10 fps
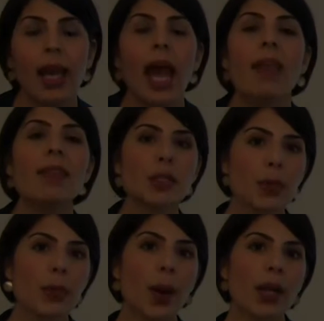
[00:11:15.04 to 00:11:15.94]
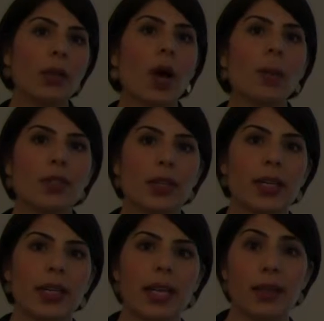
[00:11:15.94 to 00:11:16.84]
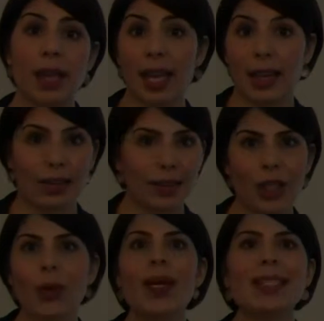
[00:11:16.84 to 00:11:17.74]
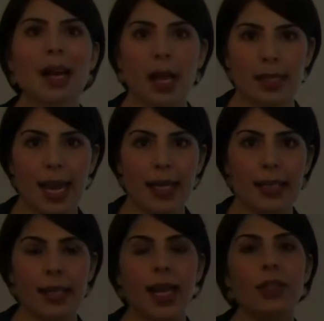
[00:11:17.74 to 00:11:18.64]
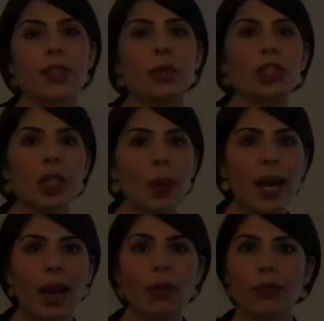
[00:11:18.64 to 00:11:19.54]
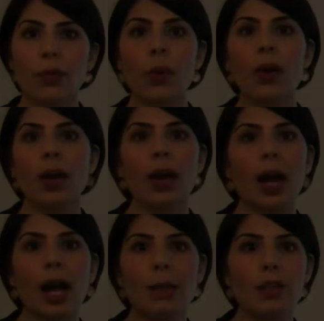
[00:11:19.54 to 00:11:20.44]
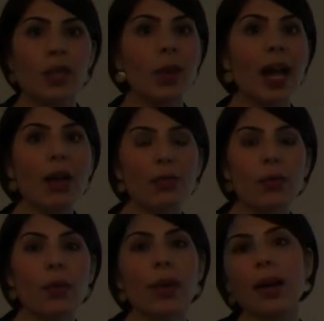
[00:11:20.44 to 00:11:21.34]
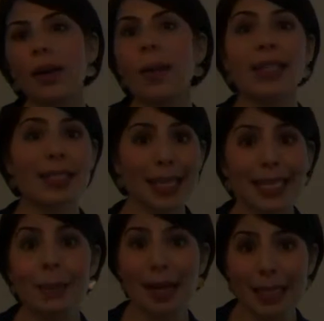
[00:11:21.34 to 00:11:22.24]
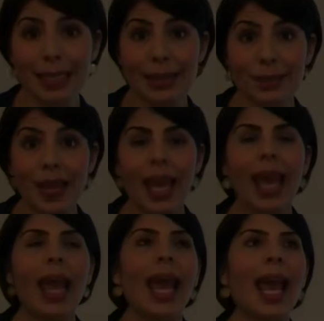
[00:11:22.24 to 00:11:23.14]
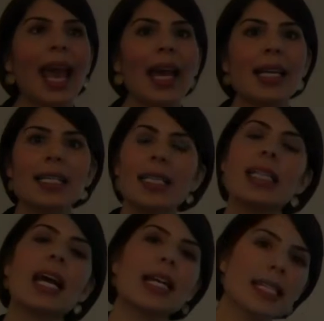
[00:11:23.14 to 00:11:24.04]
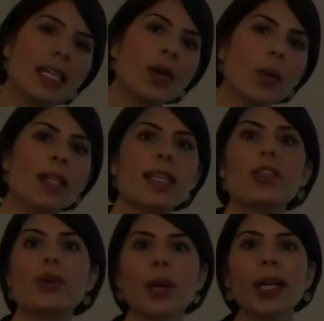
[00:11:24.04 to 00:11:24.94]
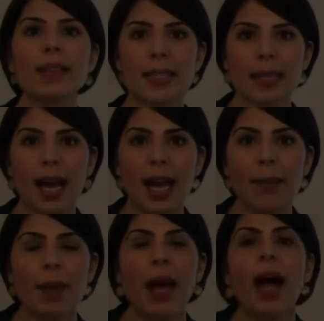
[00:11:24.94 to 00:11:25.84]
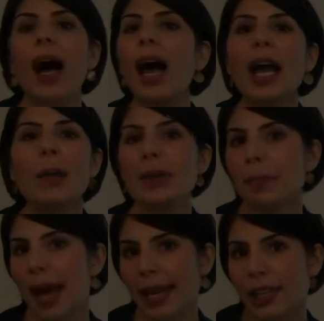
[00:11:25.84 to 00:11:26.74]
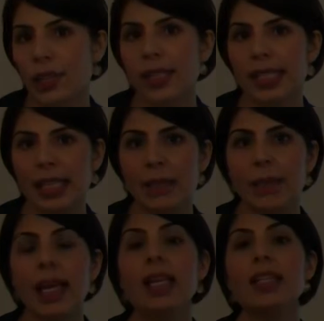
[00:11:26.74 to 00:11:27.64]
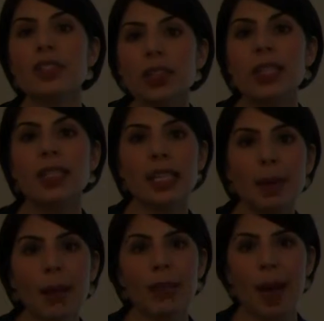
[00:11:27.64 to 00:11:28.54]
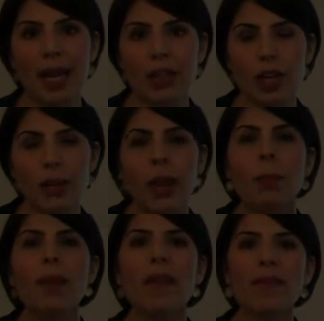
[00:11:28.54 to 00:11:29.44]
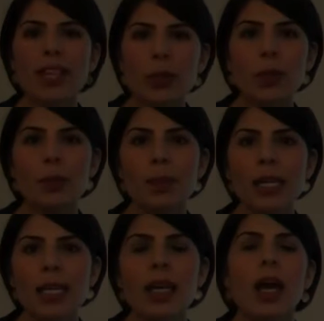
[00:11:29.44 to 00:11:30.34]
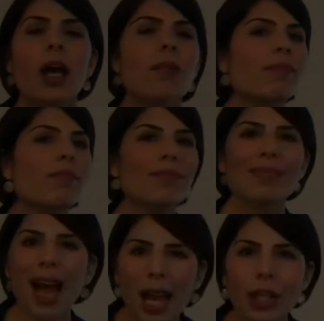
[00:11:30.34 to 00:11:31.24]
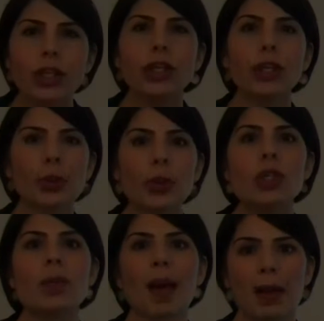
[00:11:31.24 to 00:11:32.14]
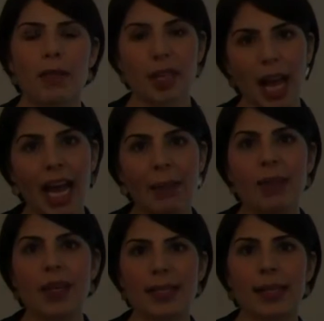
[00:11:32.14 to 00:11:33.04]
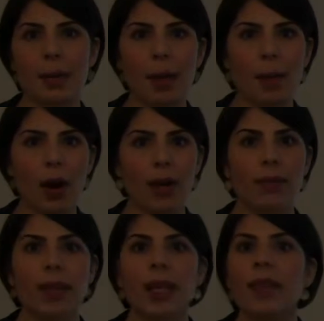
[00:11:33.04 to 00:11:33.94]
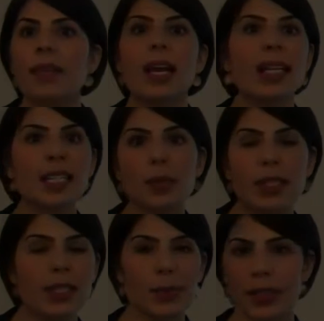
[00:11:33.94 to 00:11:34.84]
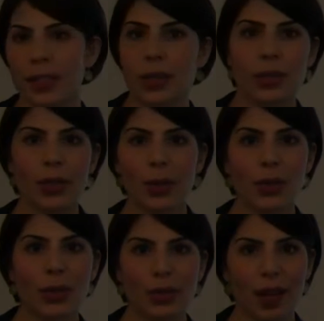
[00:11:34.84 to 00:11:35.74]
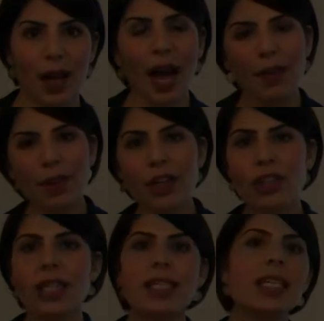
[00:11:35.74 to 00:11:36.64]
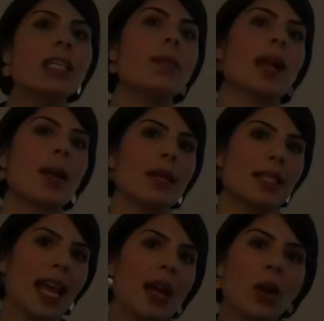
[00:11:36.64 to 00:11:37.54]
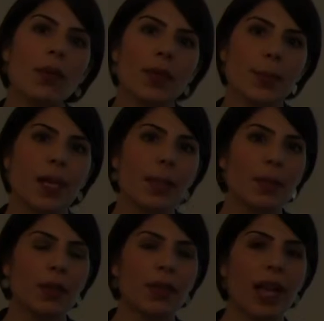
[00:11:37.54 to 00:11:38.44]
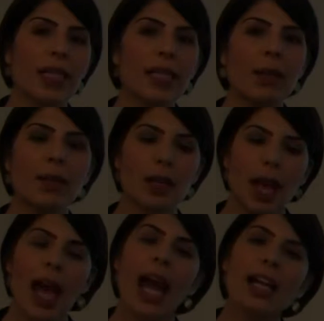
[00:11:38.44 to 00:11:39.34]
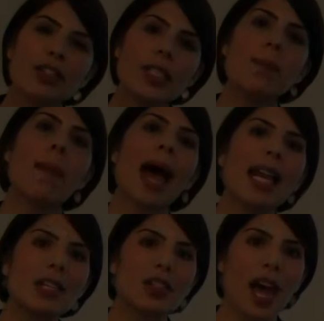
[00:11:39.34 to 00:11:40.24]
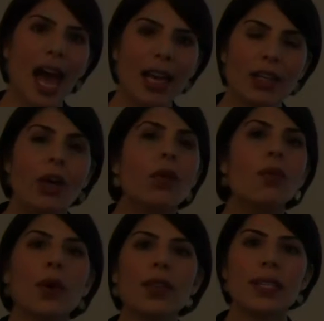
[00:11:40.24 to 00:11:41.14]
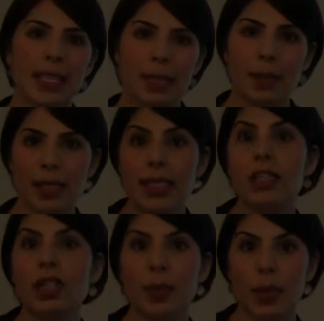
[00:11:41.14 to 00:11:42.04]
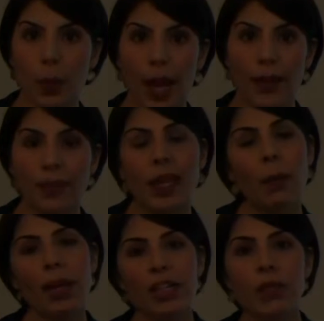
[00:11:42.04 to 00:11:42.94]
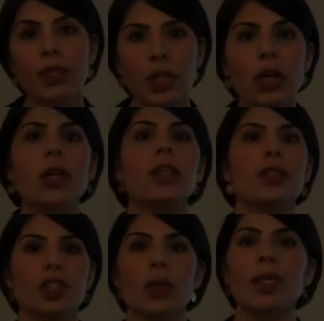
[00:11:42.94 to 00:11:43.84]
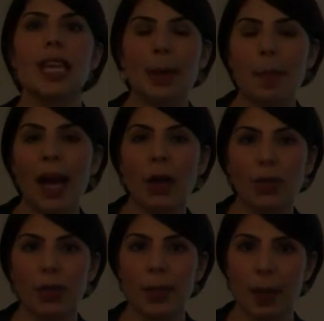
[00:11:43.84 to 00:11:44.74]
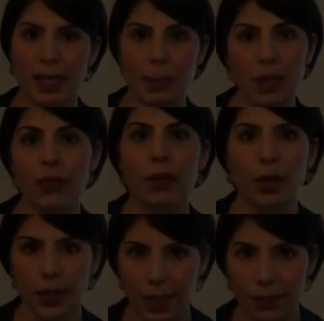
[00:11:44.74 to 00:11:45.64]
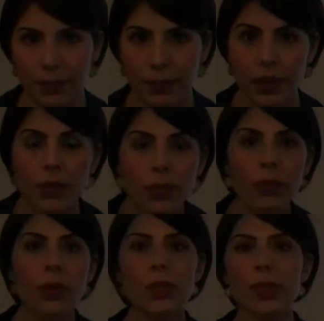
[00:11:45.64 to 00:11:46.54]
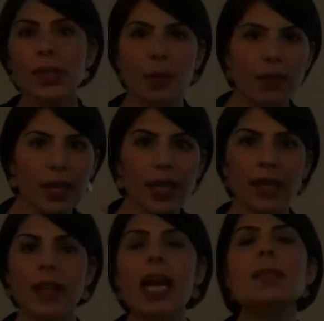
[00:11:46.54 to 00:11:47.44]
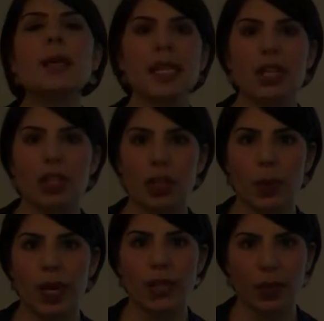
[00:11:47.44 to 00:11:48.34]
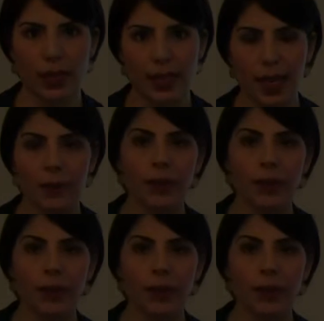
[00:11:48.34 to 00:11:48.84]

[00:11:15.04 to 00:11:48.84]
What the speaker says: And this was quite a long maternity leave in the US context. And so she went out for about 6 months. And the idea was that during this time, I would manage her team in addition to the team I was managing, but that this would be not a huge amount of time invested on my part. The idea was this was, sort of a high functioning team and I would take over responsibility for that team and just manage that for the 6 months that she was away. And when she returned, she would take back over responsibility for her team. So those were some of the expectations when I took this on.